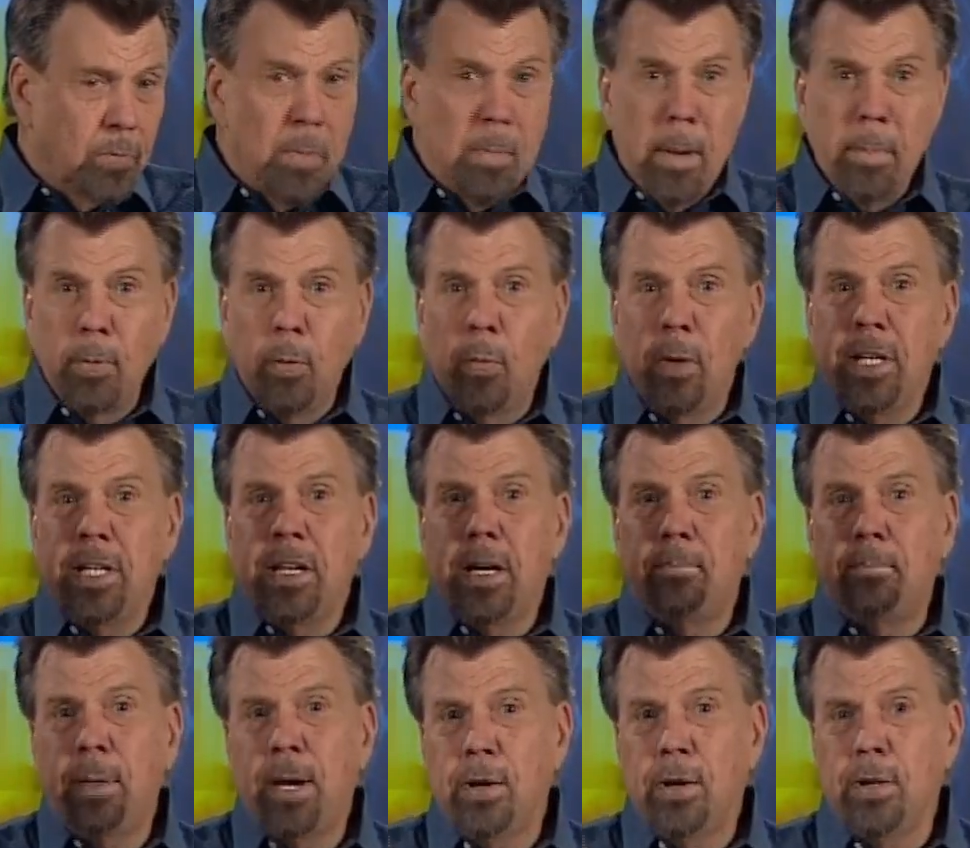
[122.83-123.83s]
remember when he
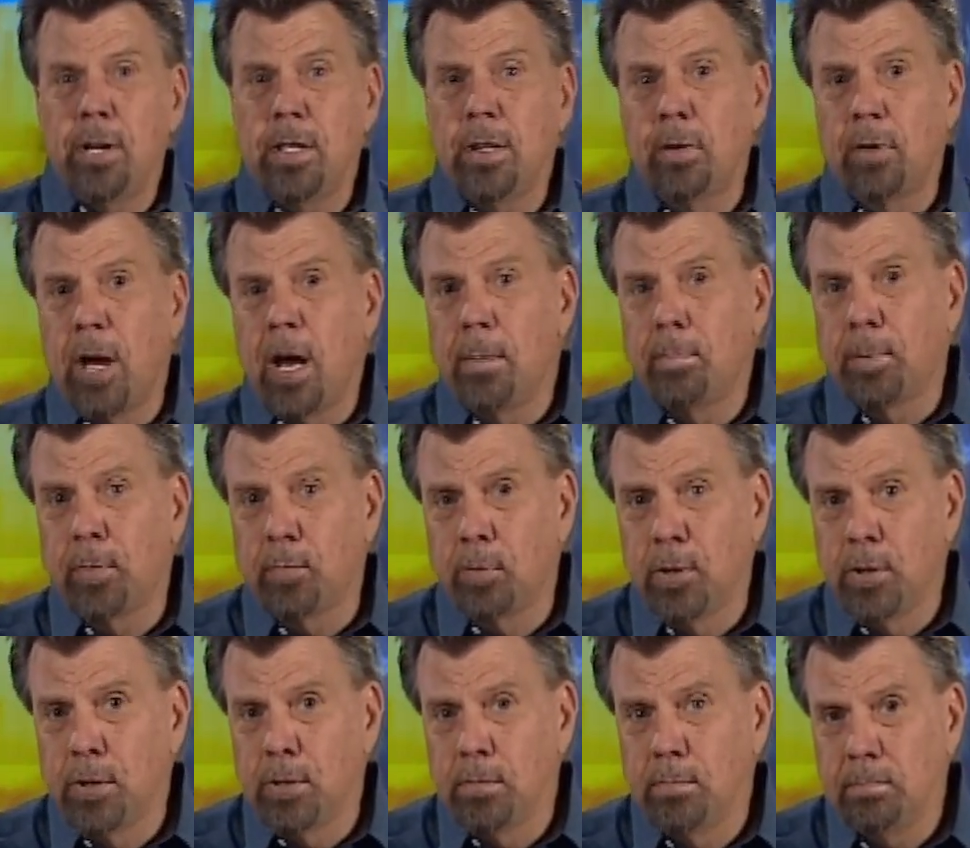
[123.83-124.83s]
appeared in the upper
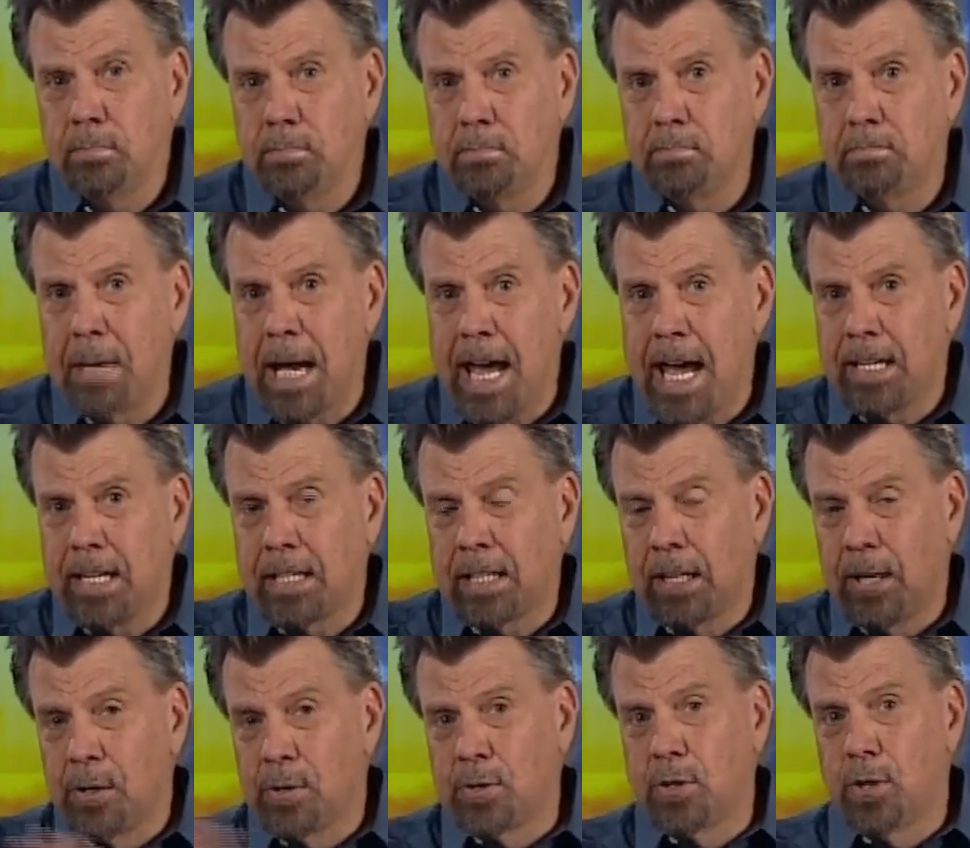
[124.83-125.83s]
room behind
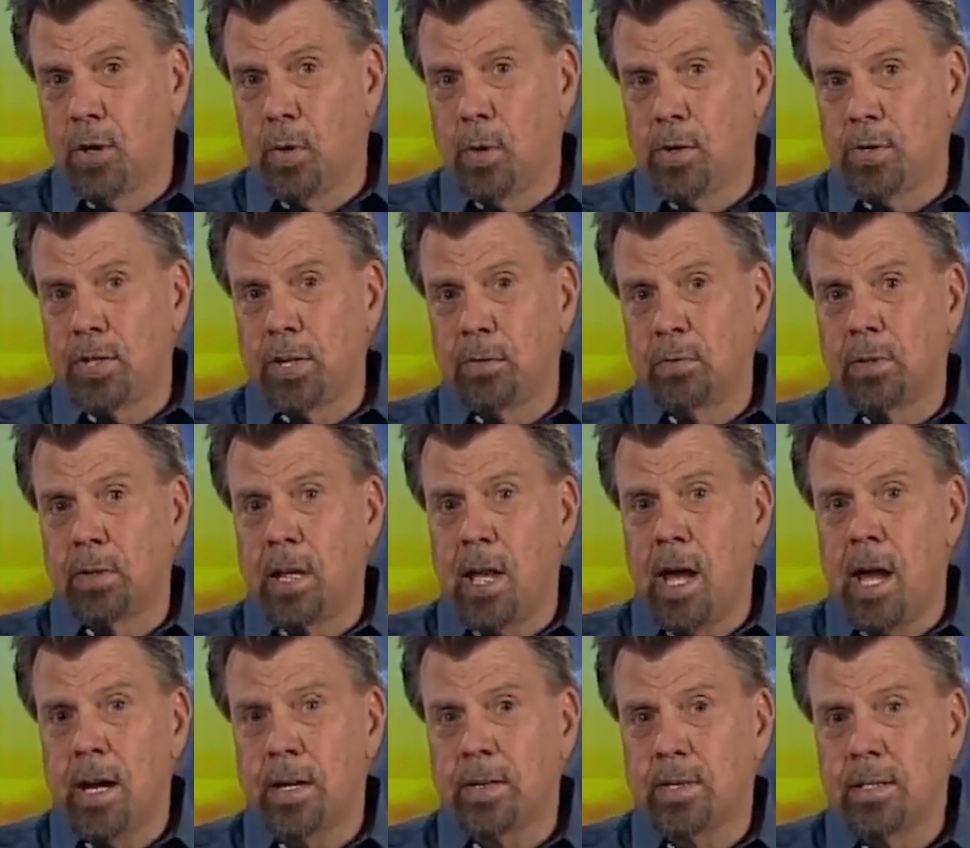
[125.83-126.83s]
closed doors that were
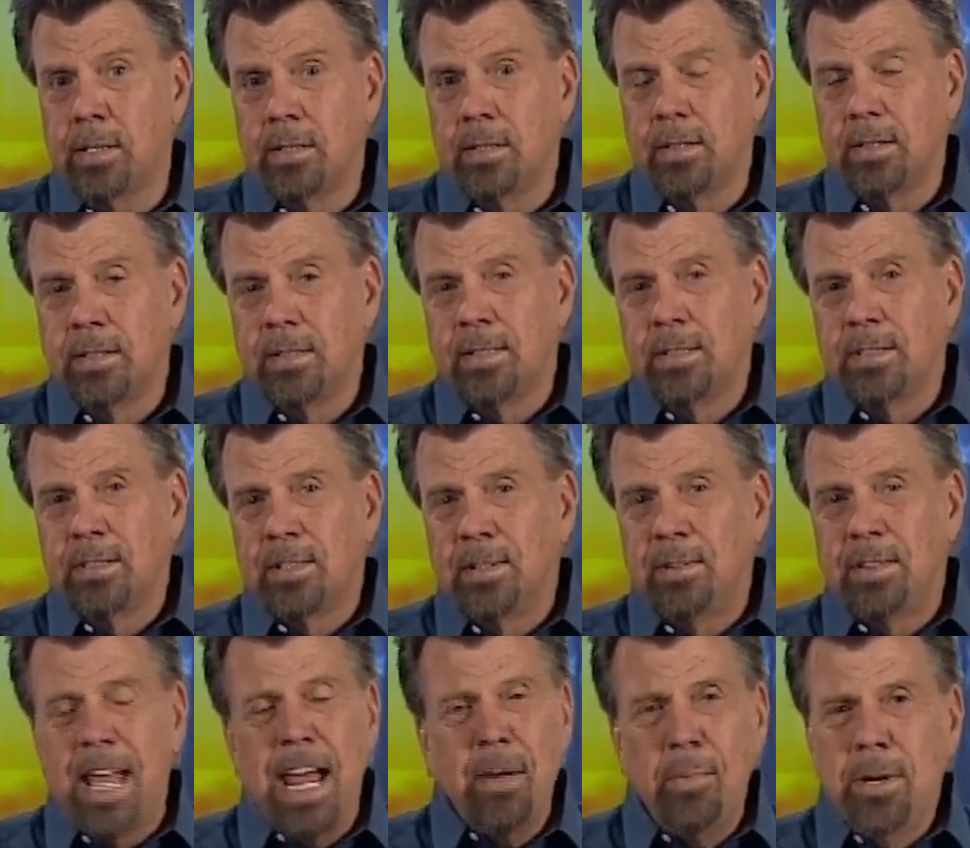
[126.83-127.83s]
locked?
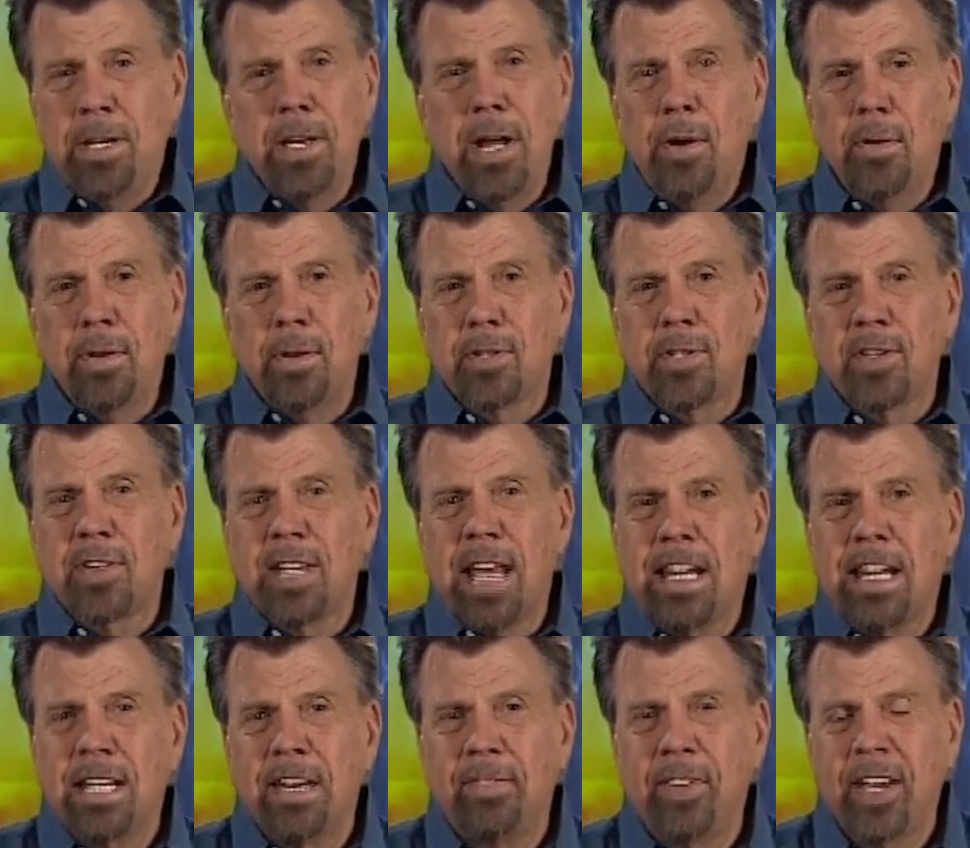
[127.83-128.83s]
Now we know there's a
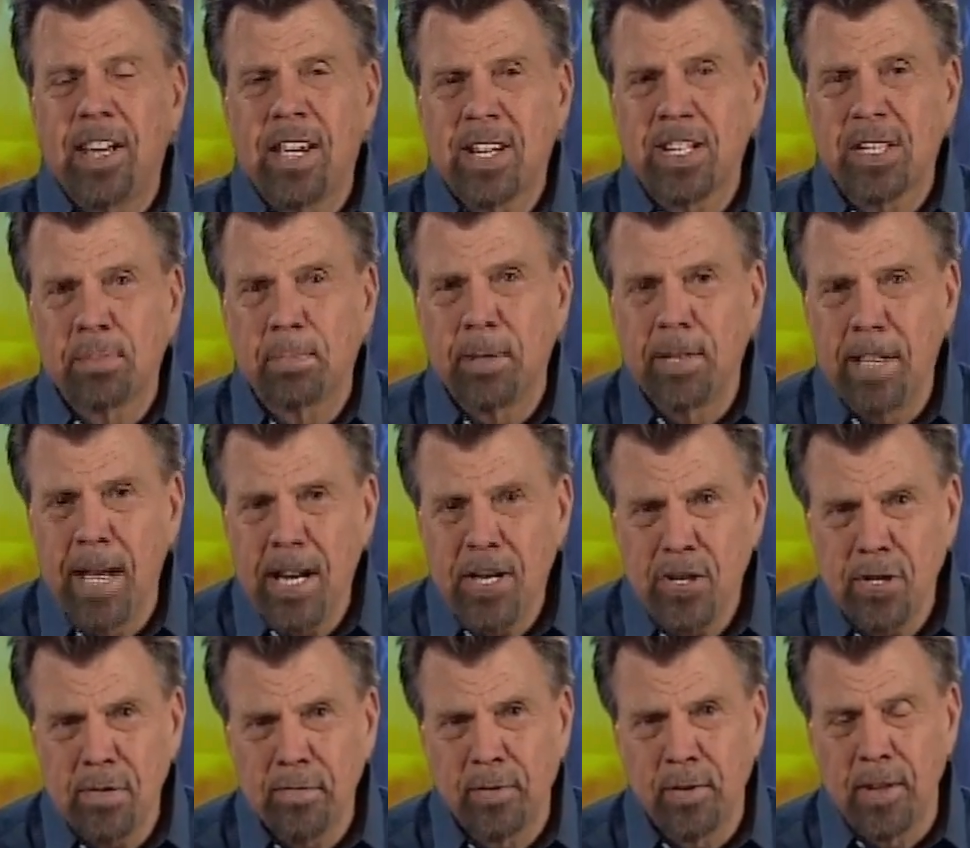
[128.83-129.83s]
scientific
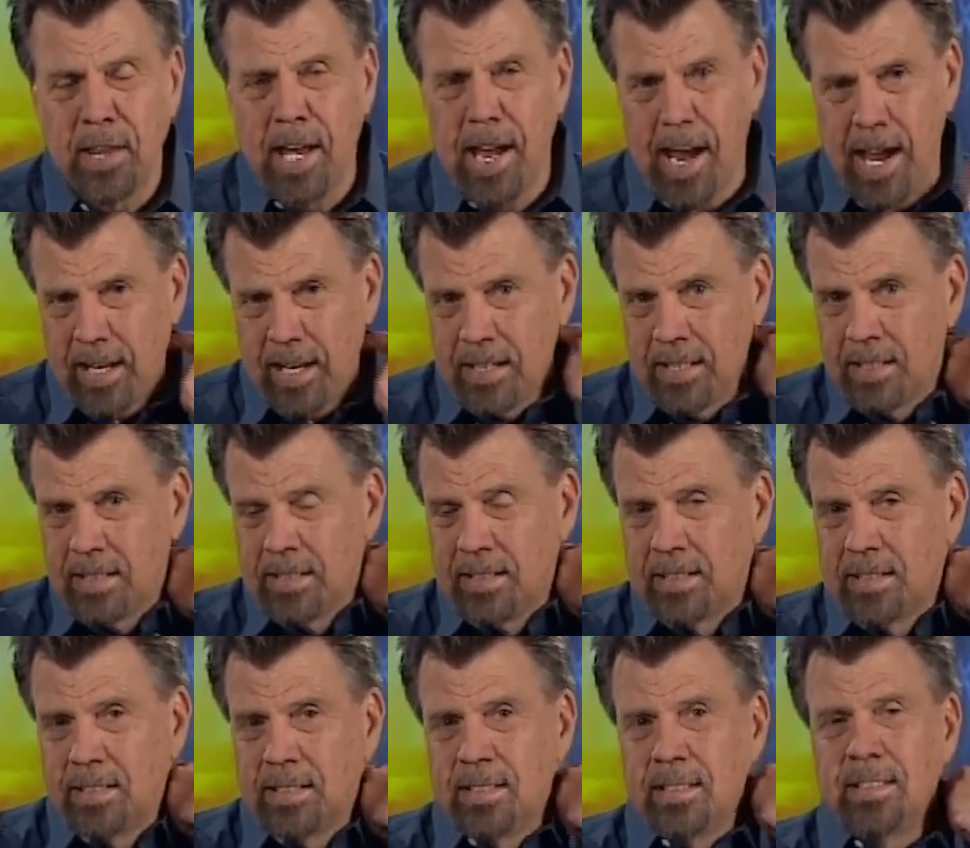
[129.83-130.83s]
explanation for that.
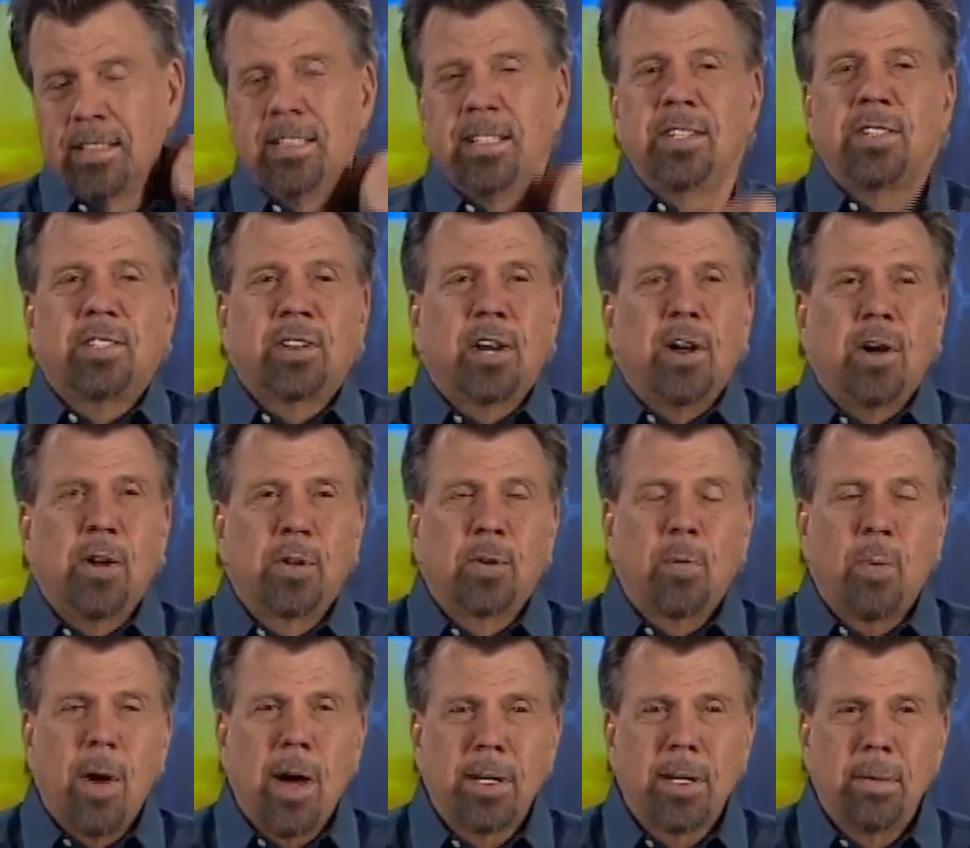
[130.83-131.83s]
It's
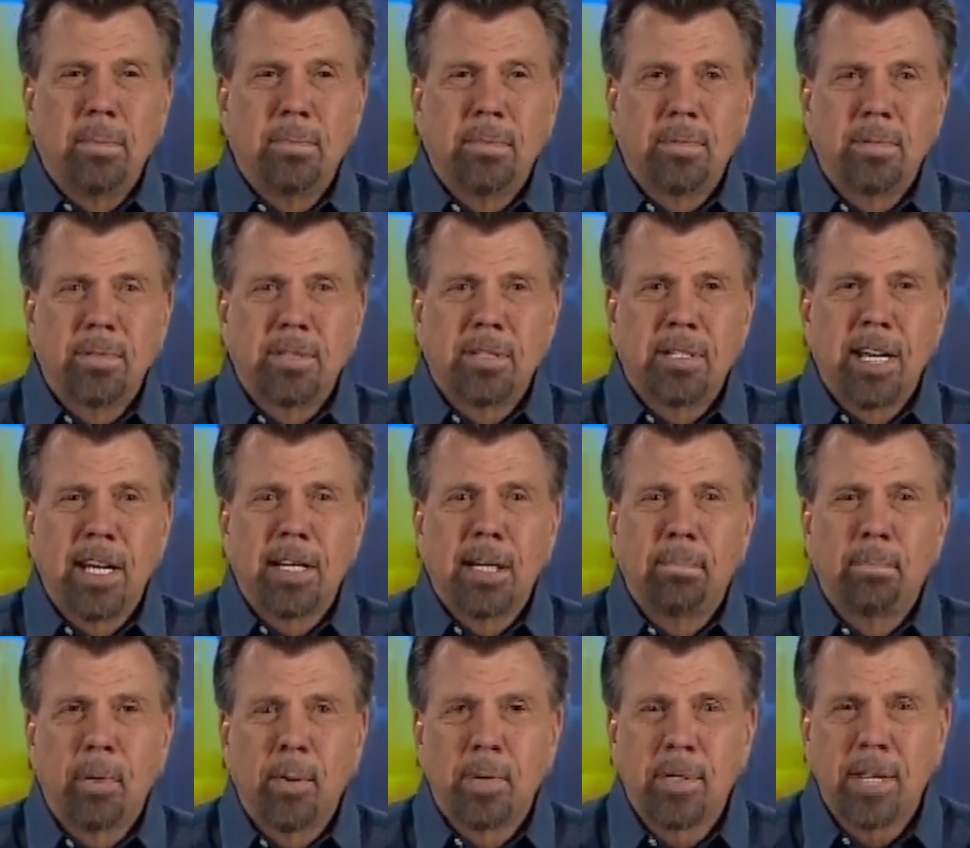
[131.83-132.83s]
called quantum
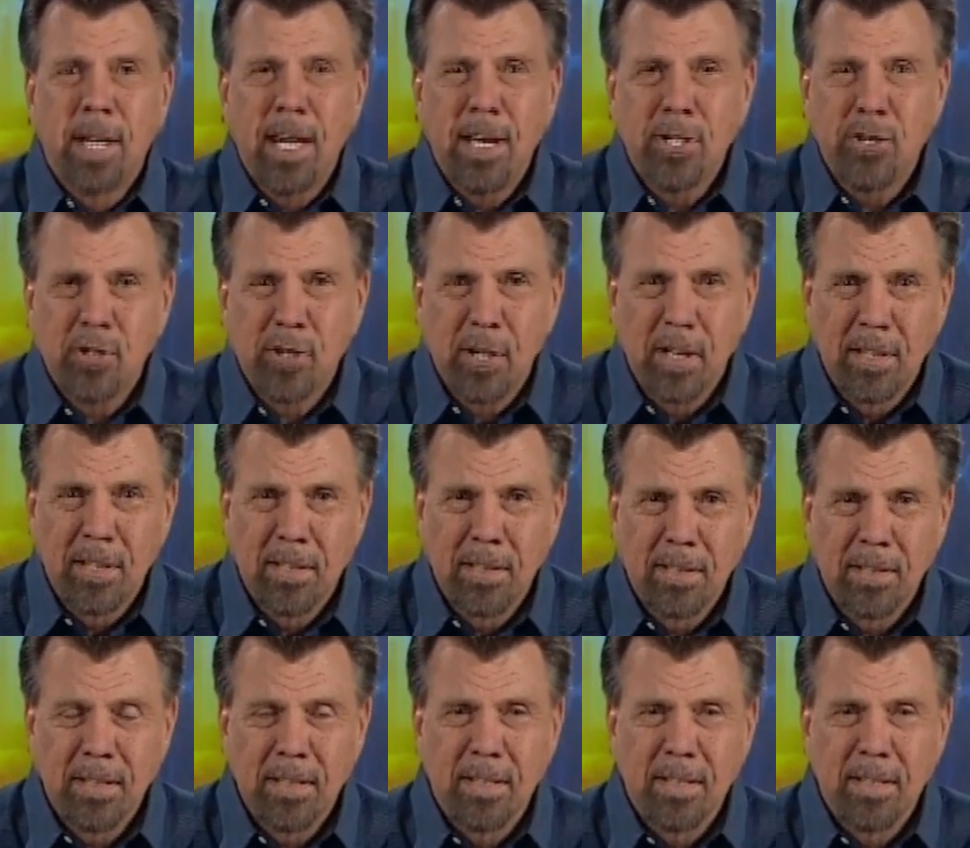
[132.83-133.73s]
teleportation.